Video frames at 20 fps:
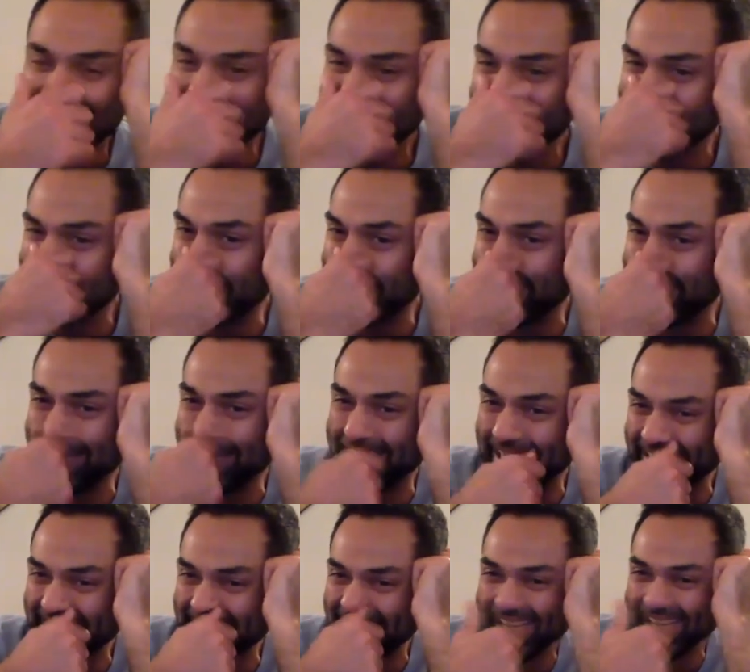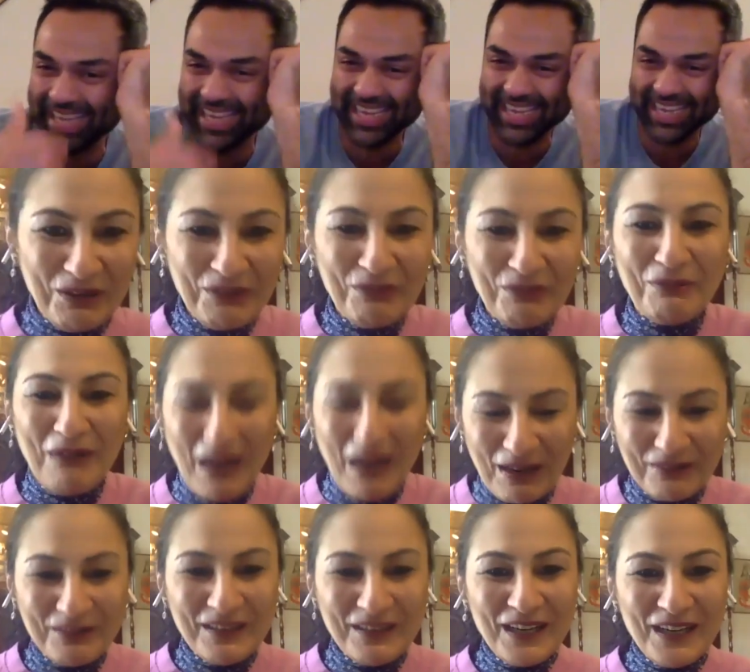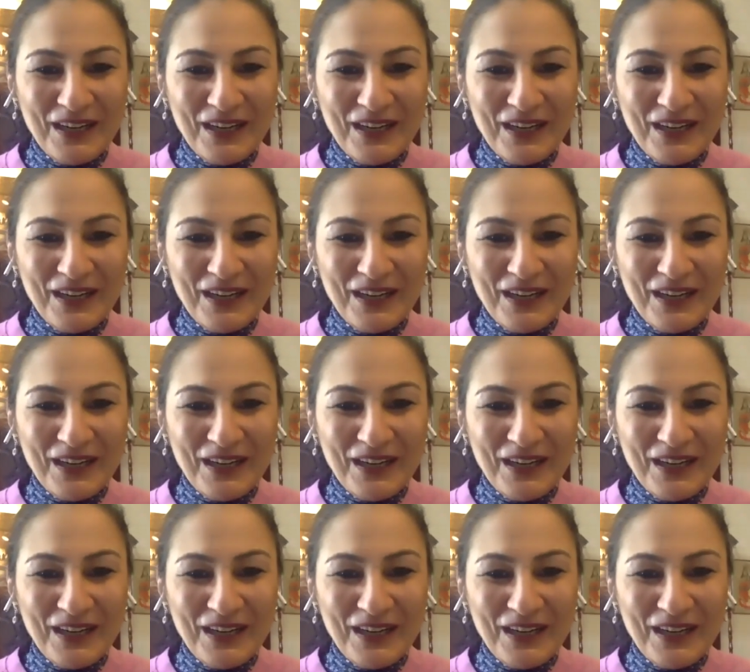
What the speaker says: Okay. Oh, wow.